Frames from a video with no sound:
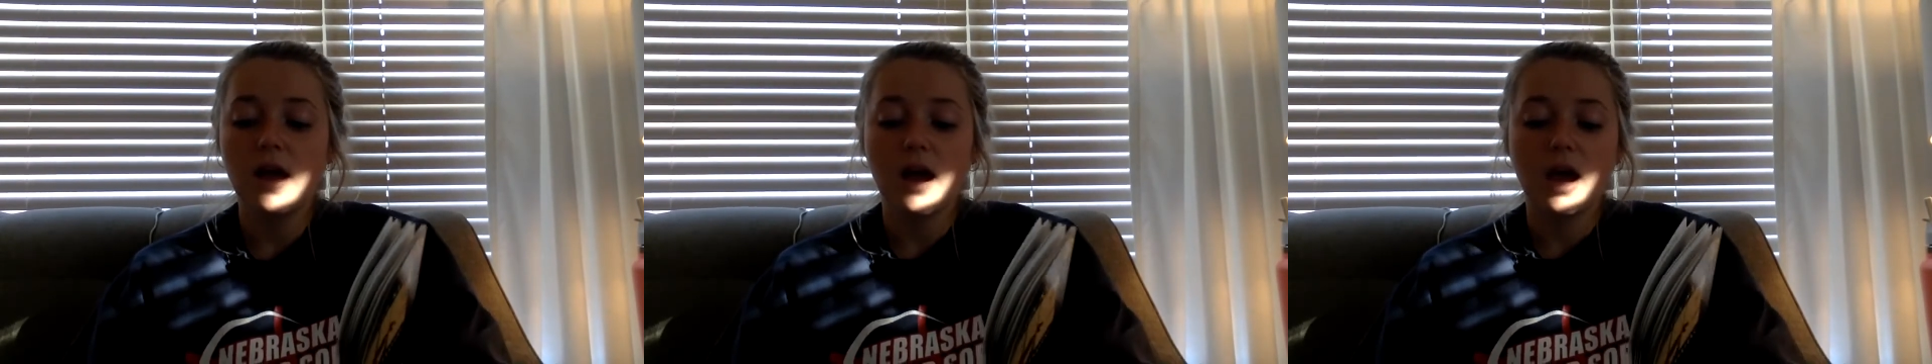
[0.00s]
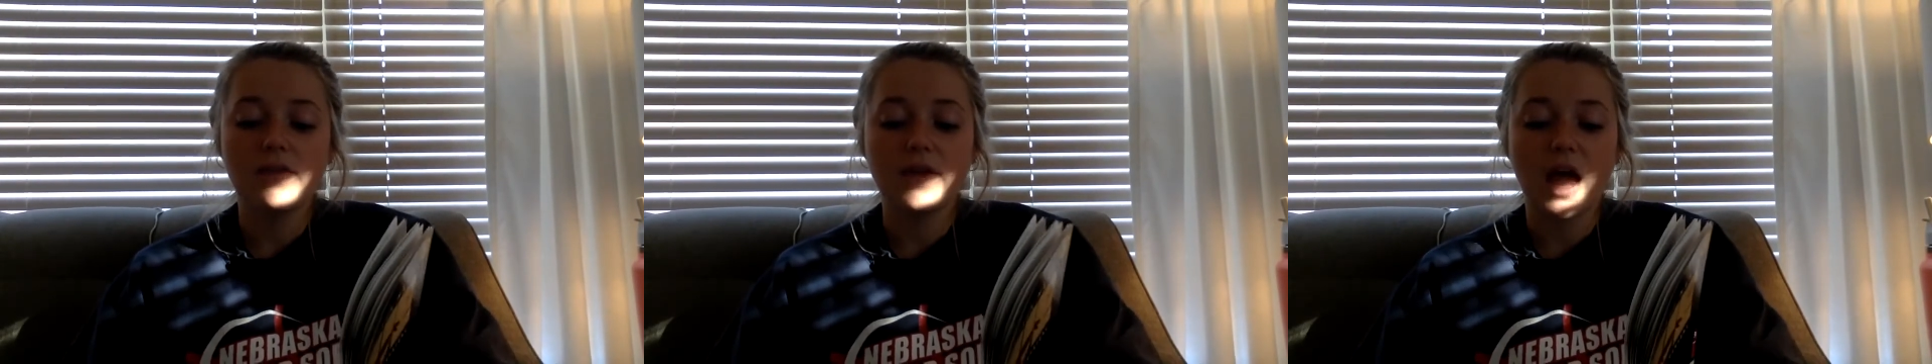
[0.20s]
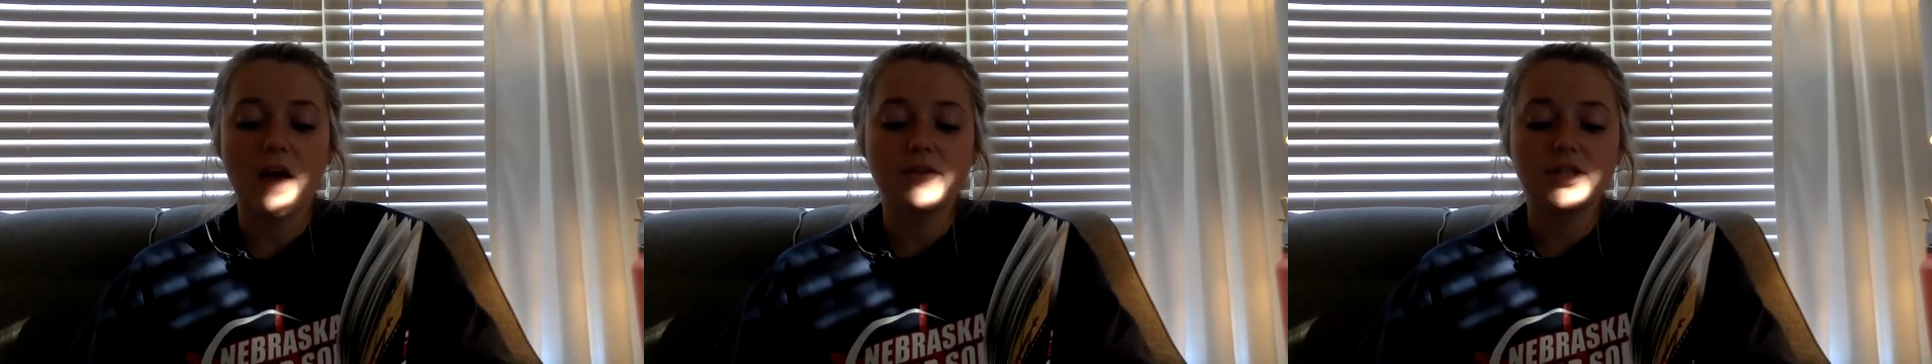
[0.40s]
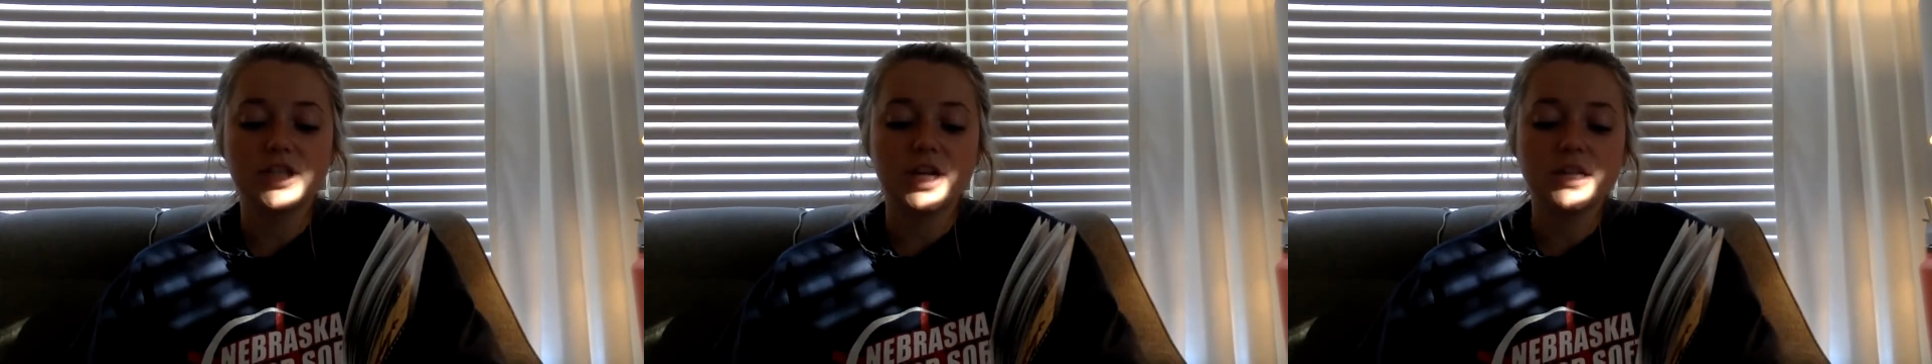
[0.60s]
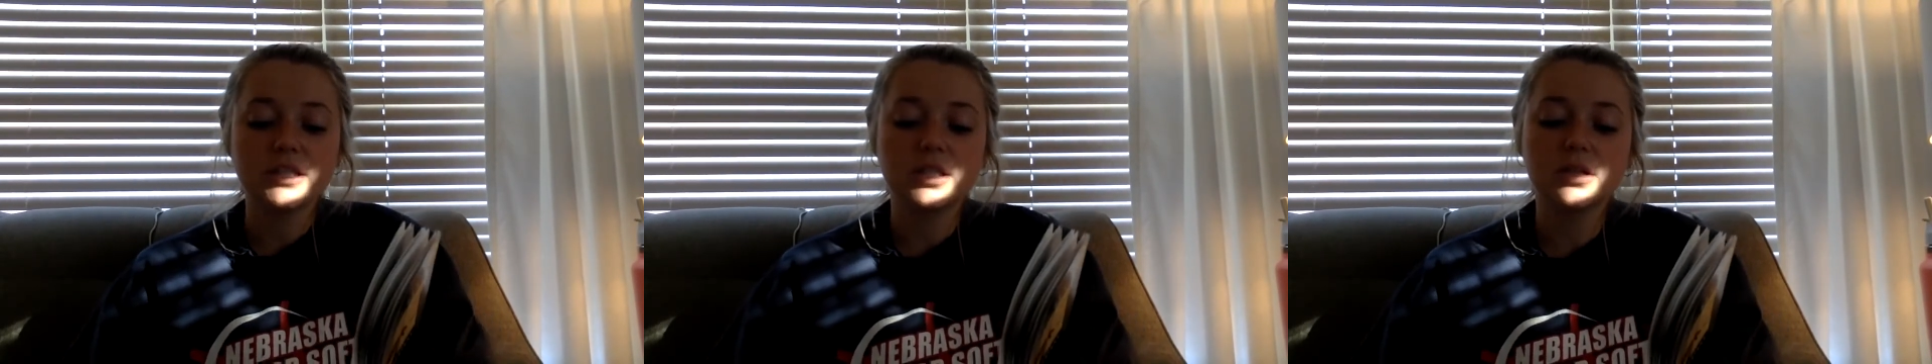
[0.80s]
and they have a
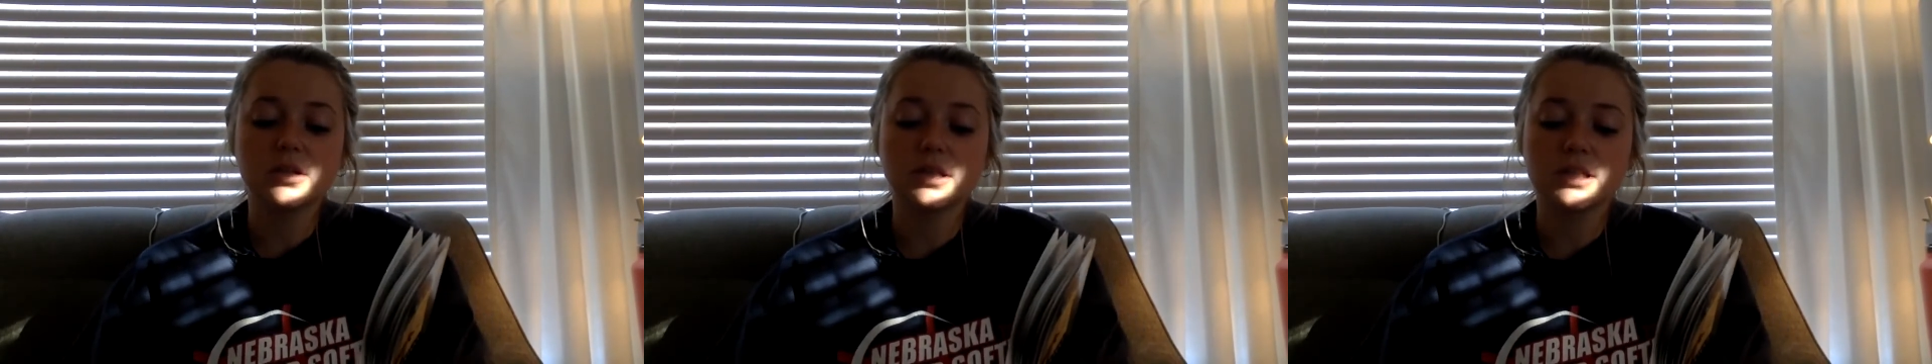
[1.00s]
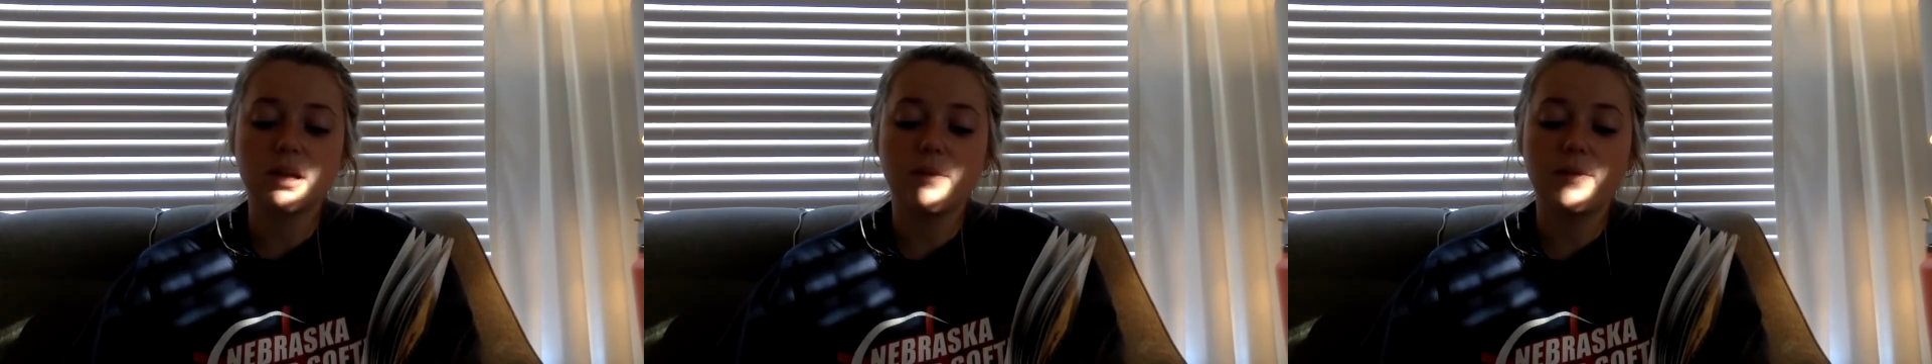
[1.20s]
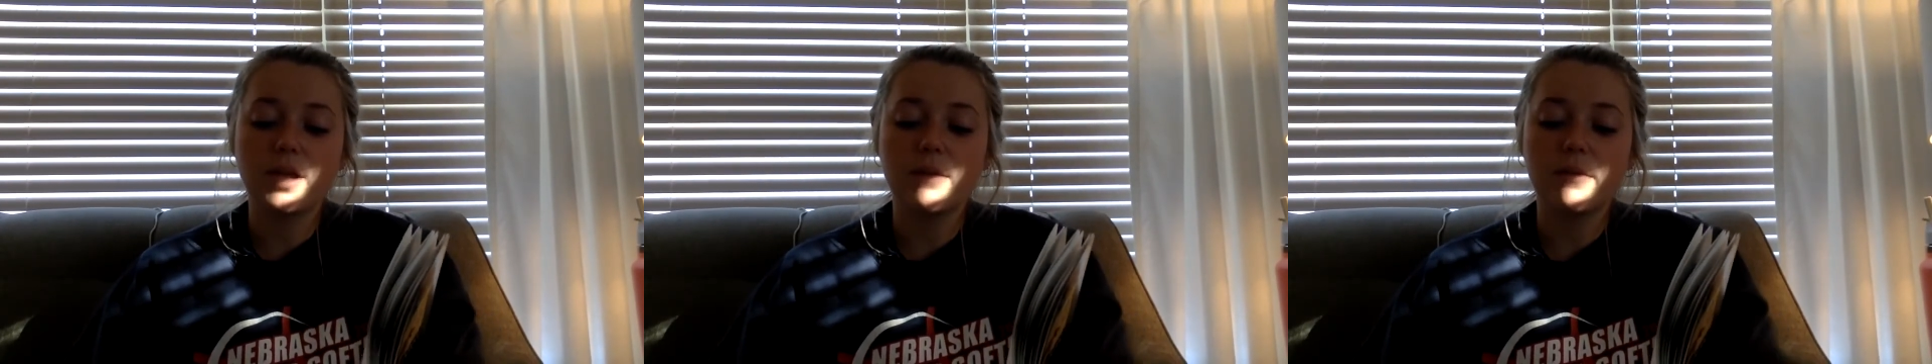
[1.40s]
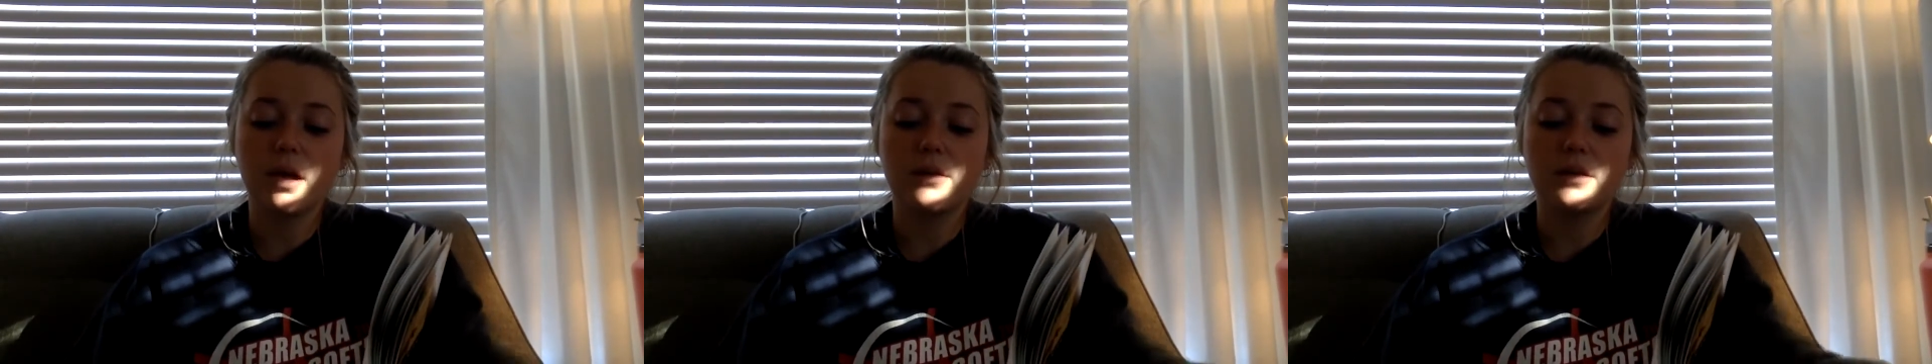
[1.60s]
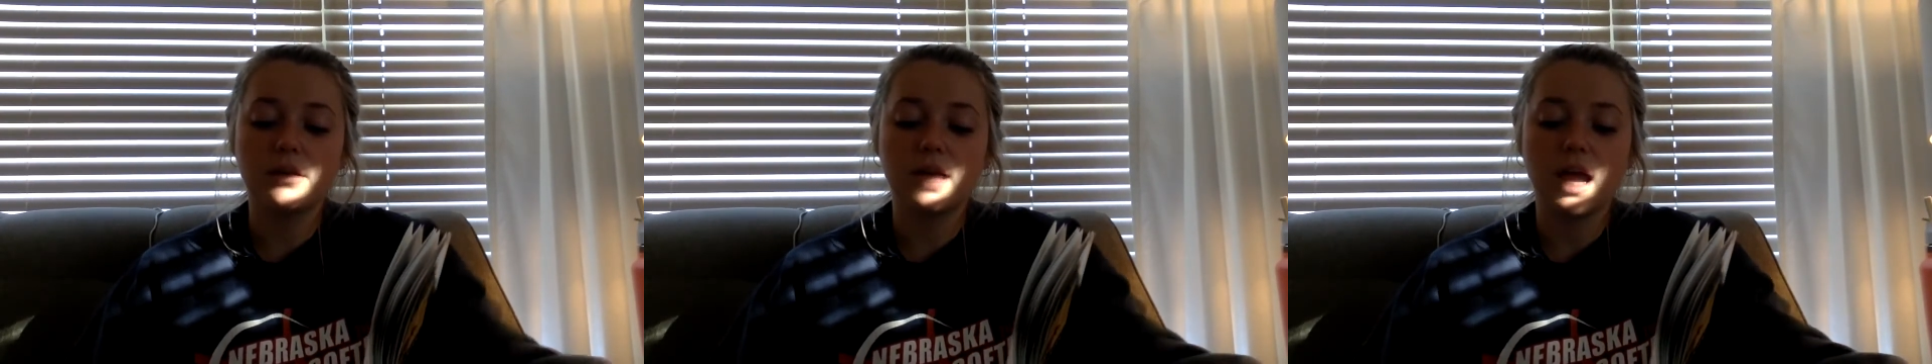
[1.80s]
chance to learn something
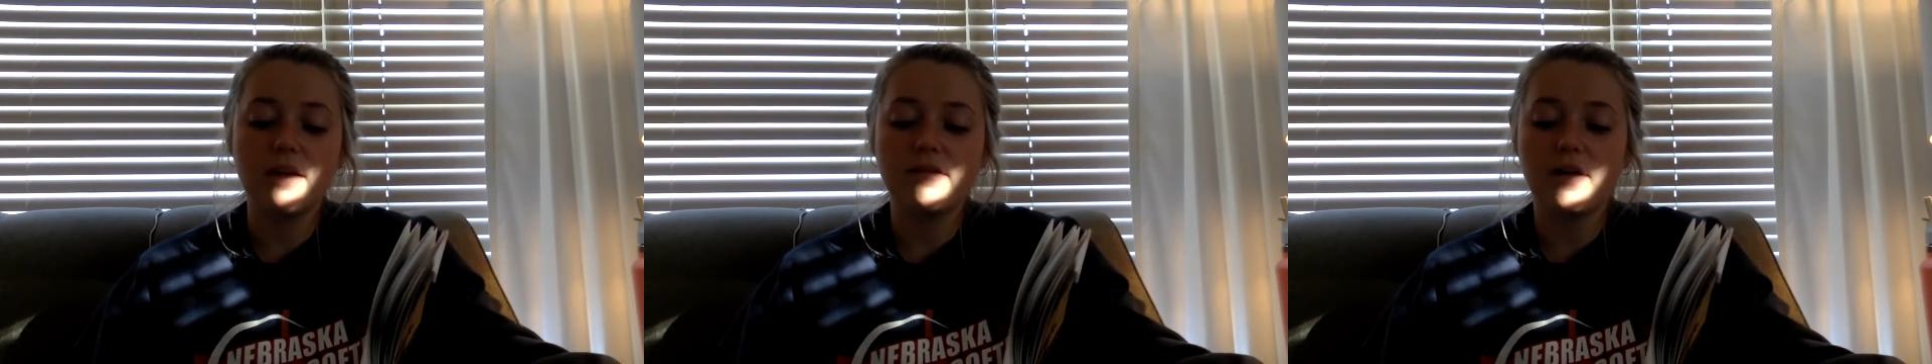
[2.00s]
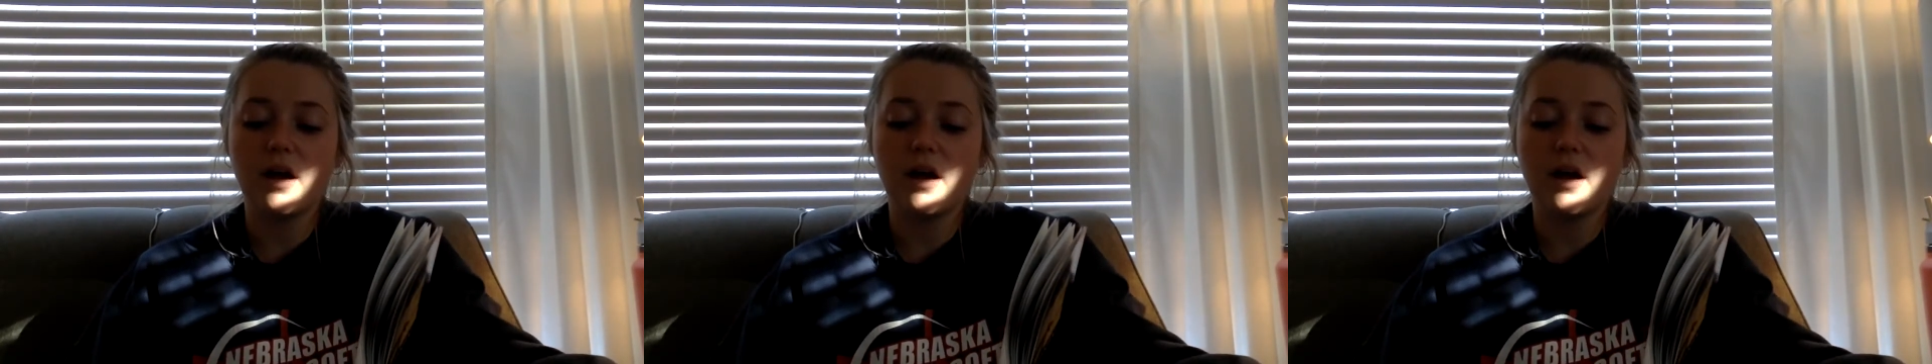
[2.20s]
about the life